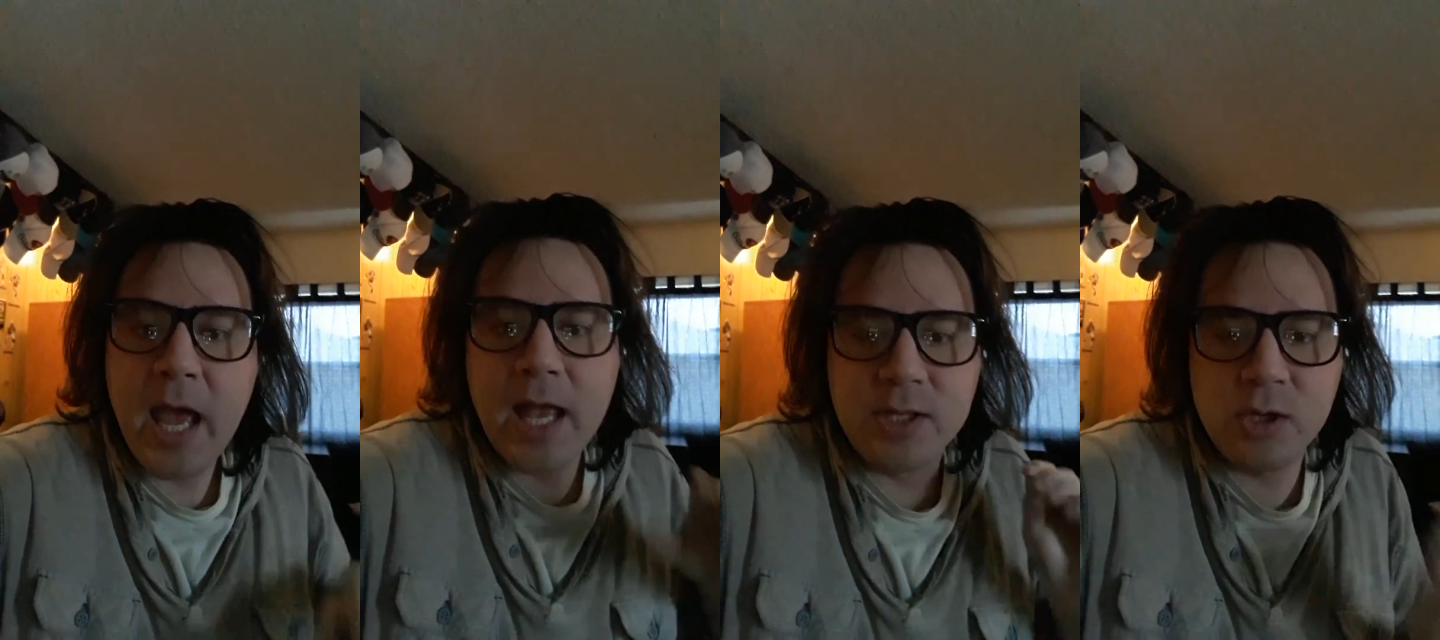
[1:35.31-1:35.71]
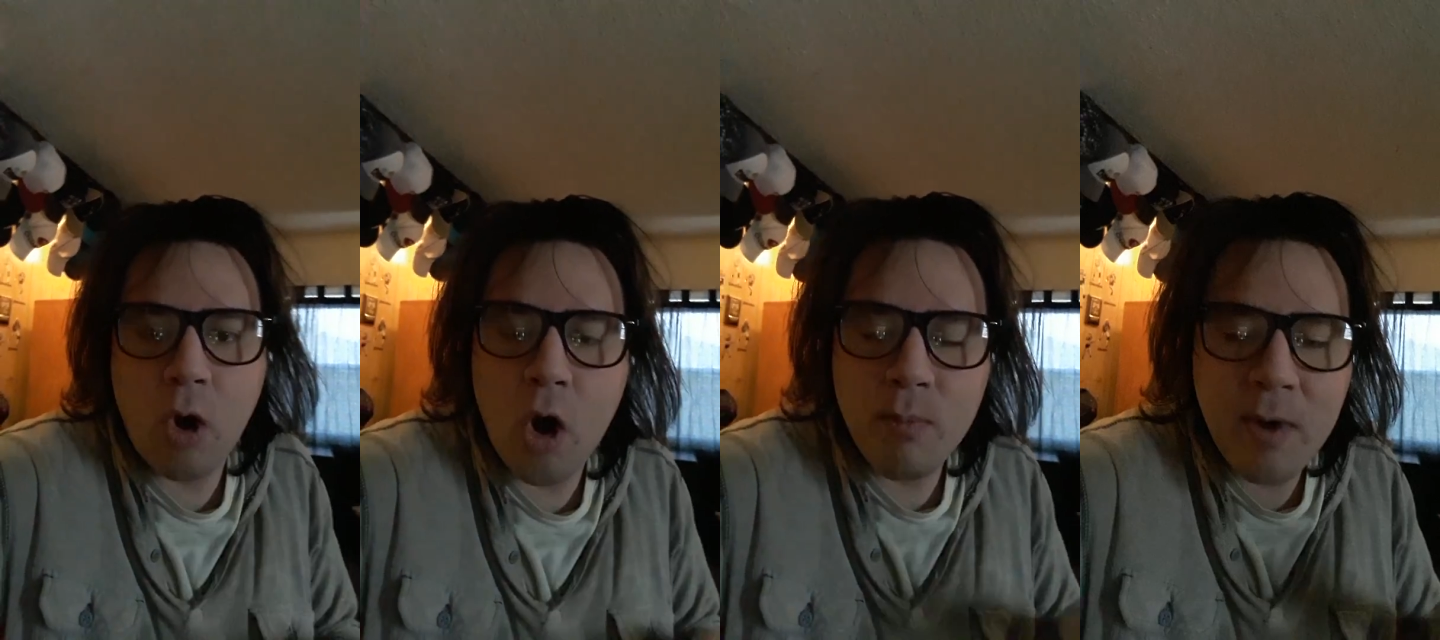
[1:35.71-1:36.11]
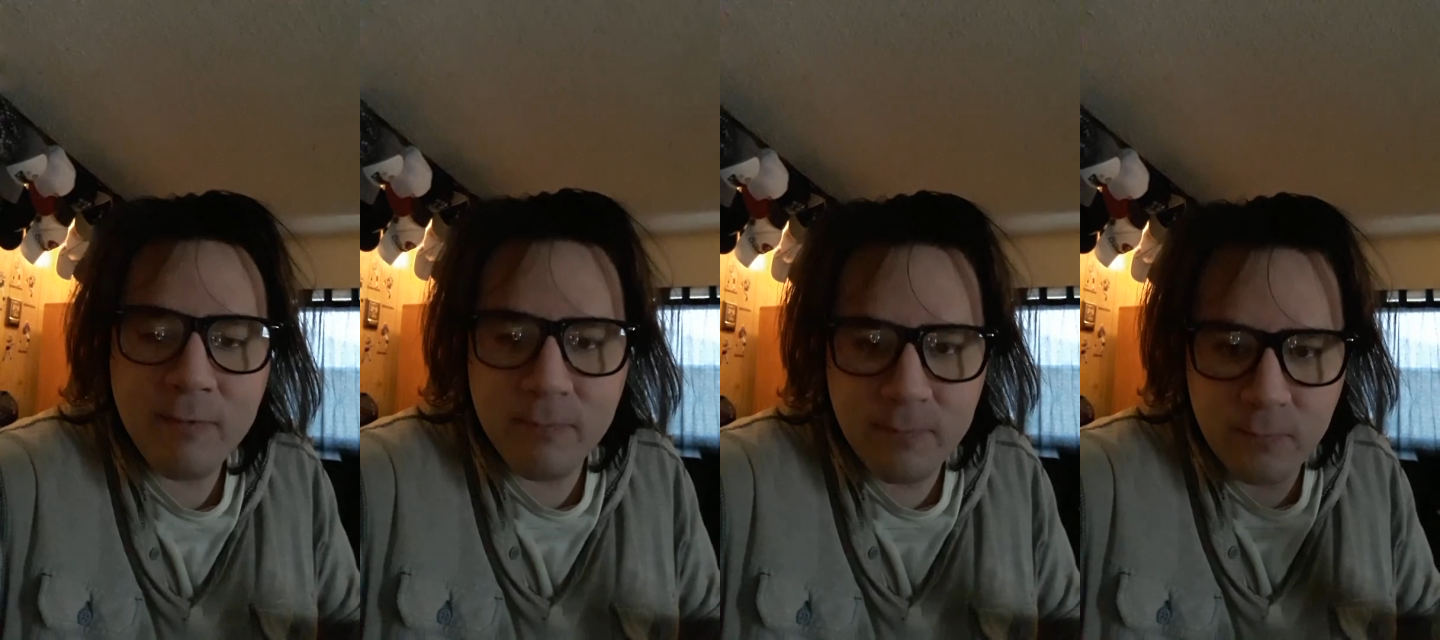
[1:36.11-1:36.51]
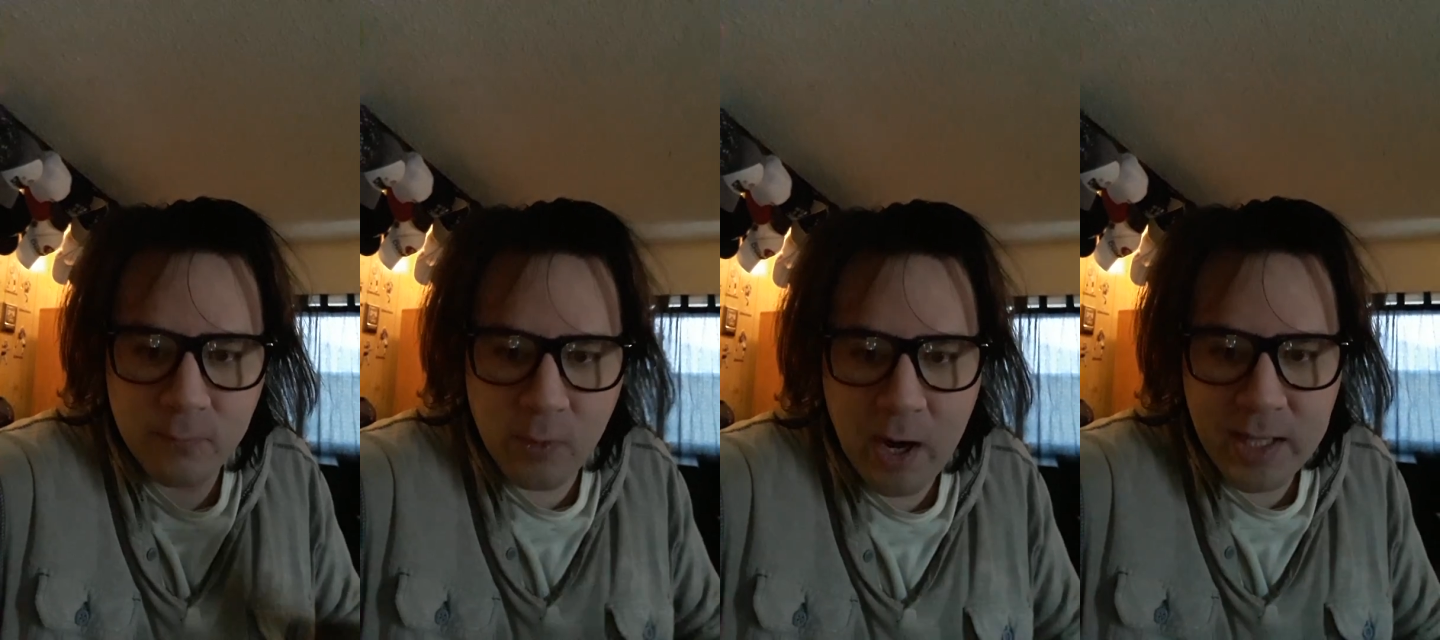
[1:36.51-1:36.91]
And to all my
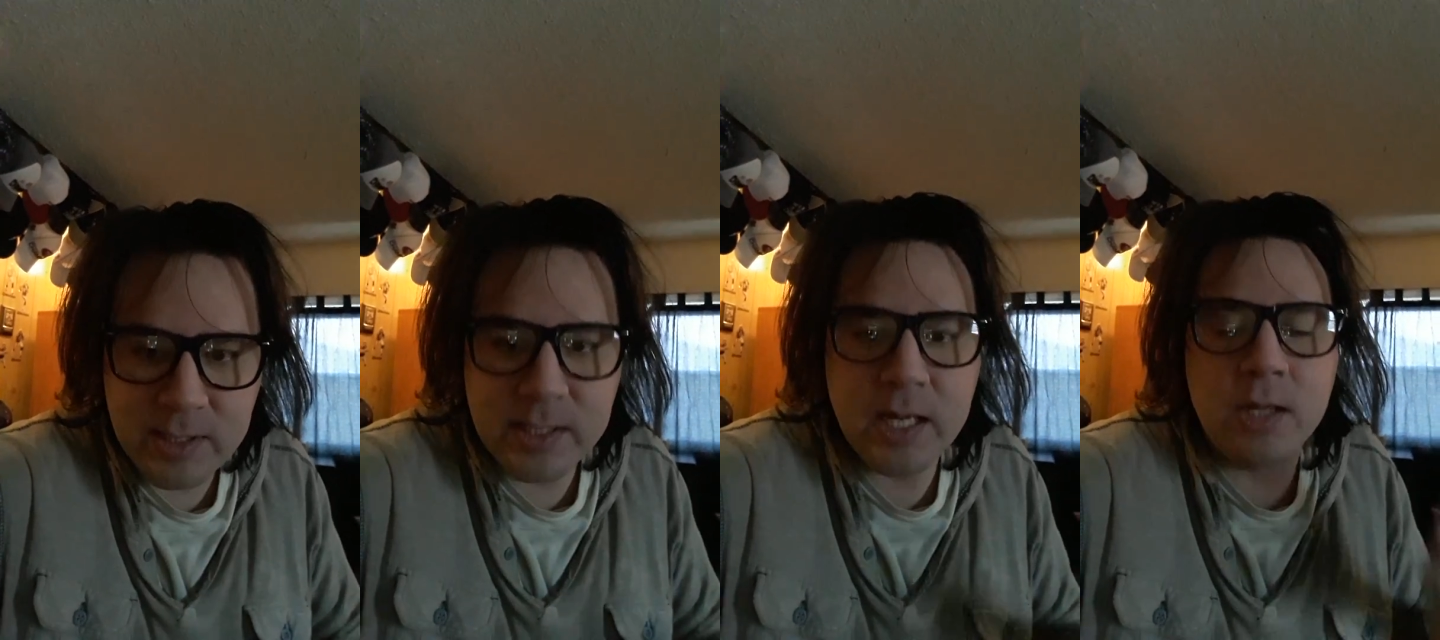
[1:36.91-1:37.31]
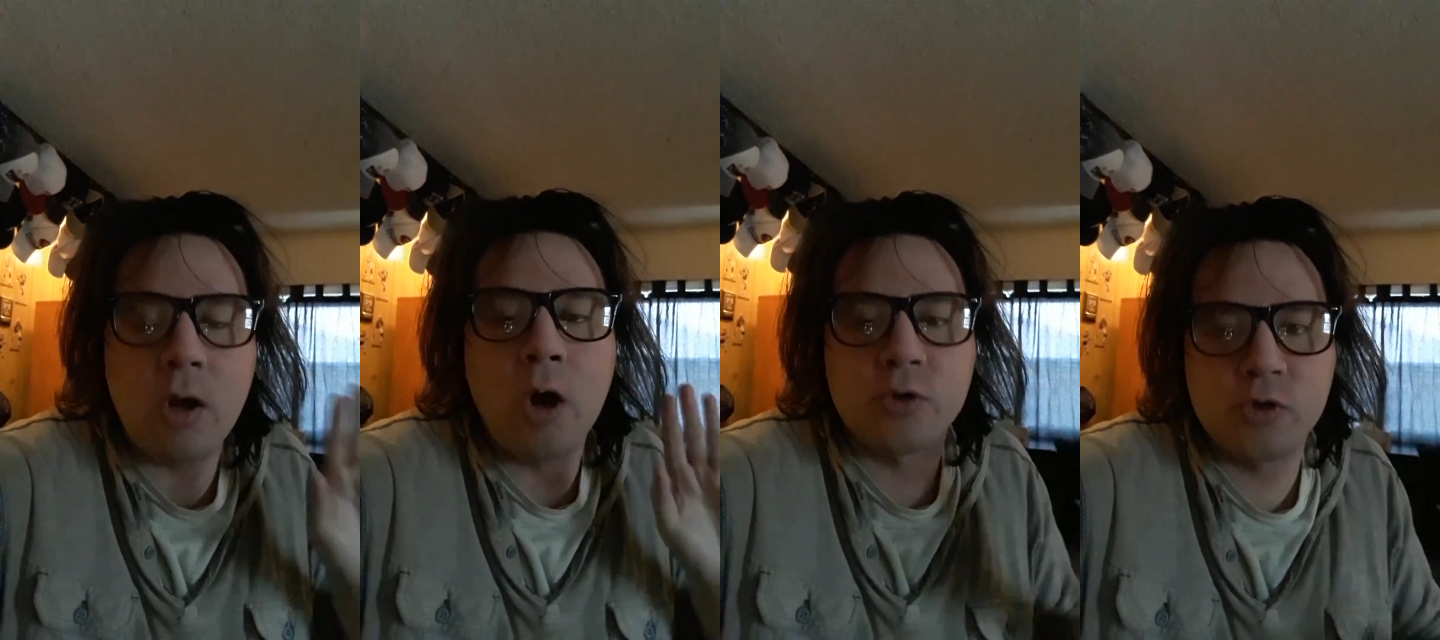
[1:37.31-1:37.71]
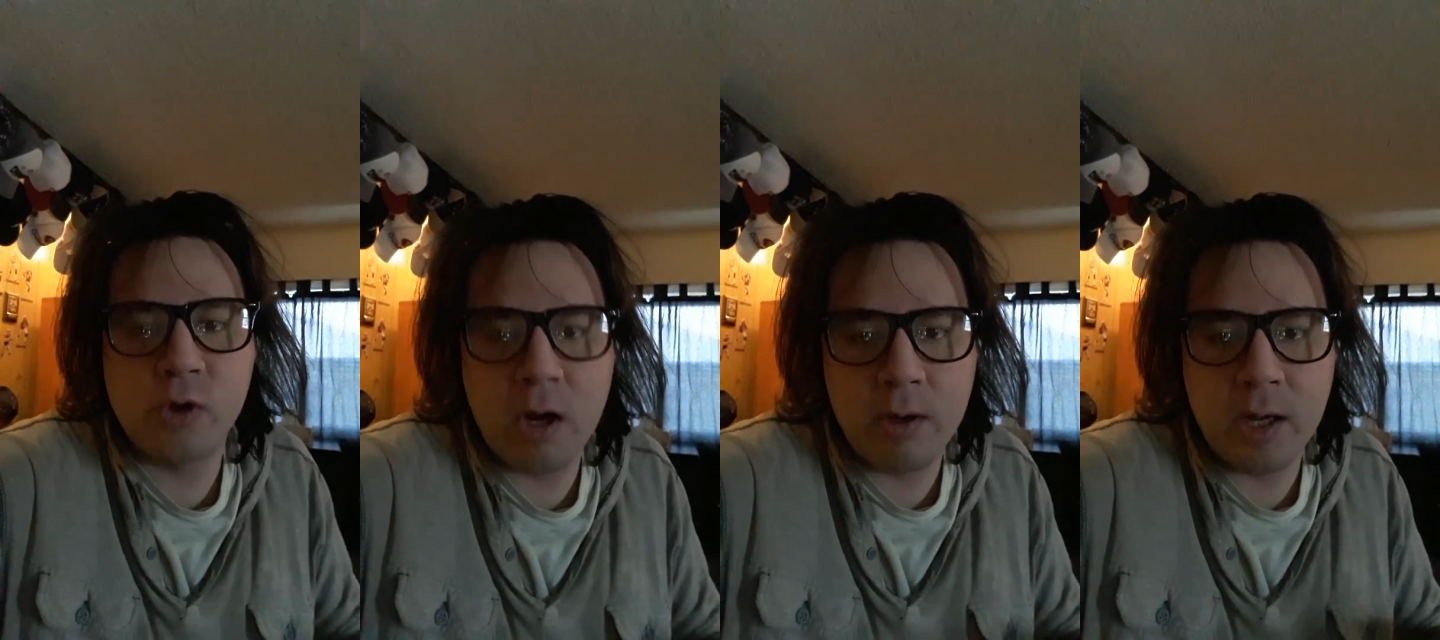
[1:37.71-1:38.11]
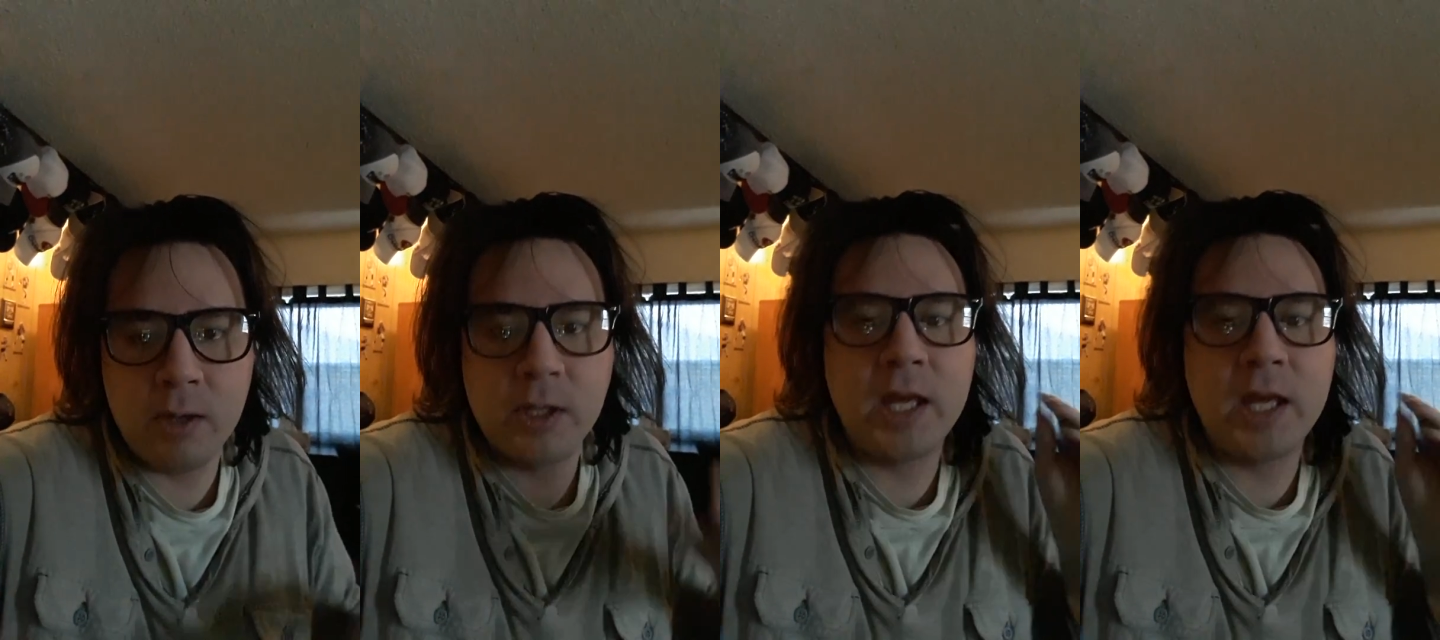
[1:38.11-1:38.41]
friends in Australia,